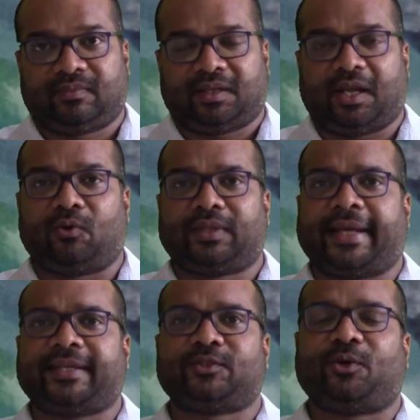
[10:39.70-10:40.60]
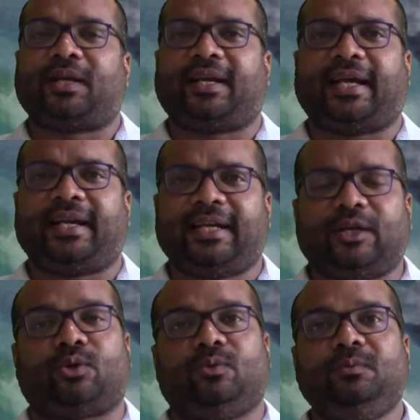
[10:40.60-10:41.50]
Now, that is not
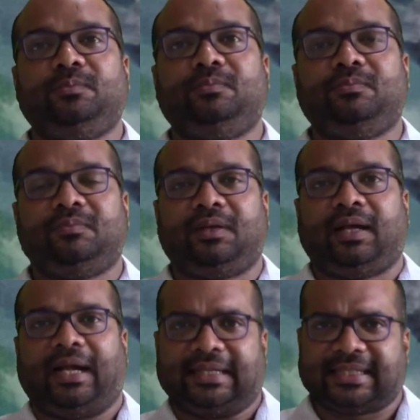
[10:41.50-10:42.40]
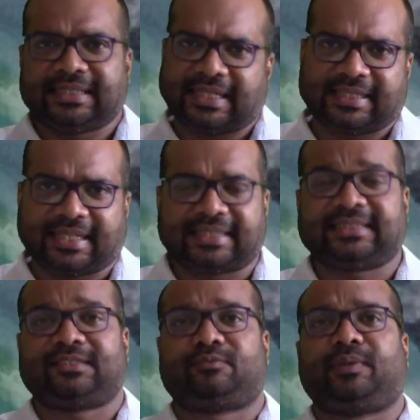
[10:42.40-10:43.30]
entirely true. As I said, there
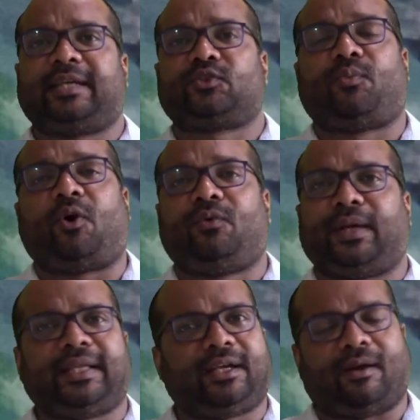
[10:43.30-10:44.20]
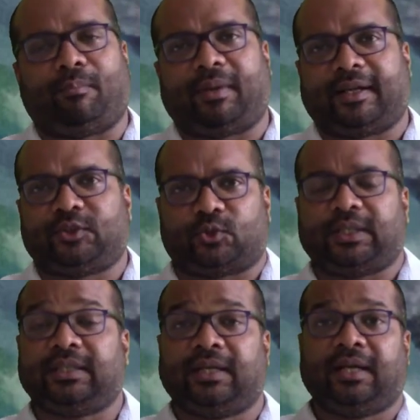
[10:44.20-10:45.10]
is a small Vedic component to
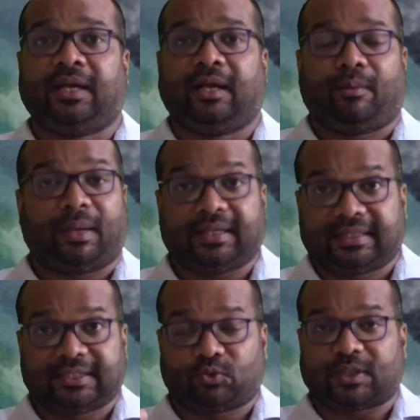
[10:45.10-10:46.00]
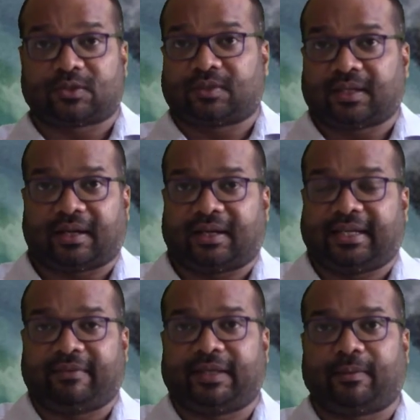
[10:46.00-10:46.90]
it, but this was
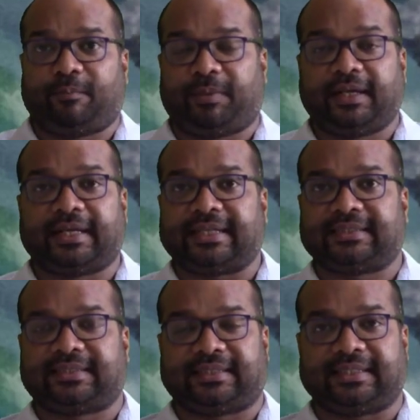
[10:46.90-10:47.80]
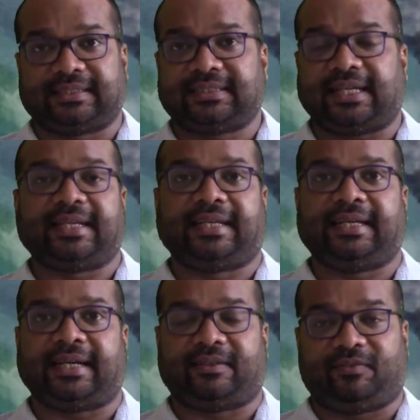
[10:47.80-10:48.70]
David Pingree's thesis, and he
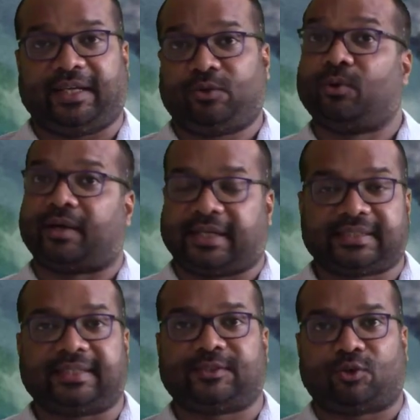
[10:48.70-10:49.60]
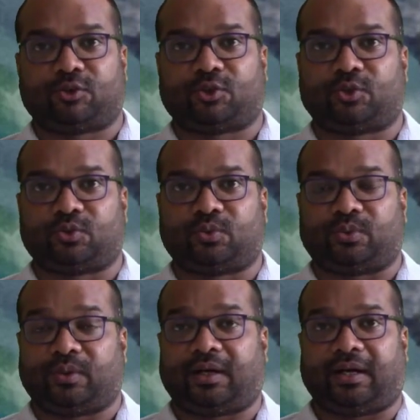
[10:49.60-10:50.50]
had very good reasons also
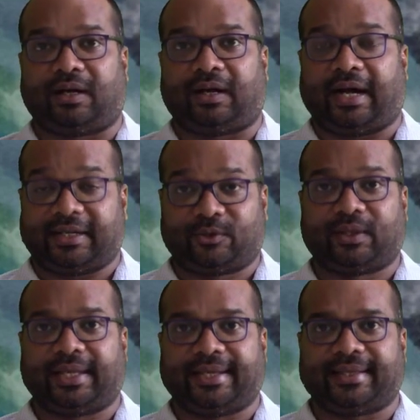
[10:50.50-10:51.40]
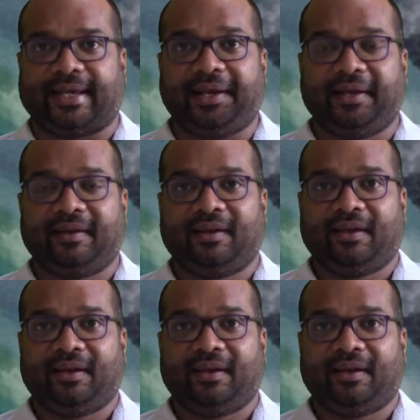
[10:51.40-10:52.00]
to articulate that.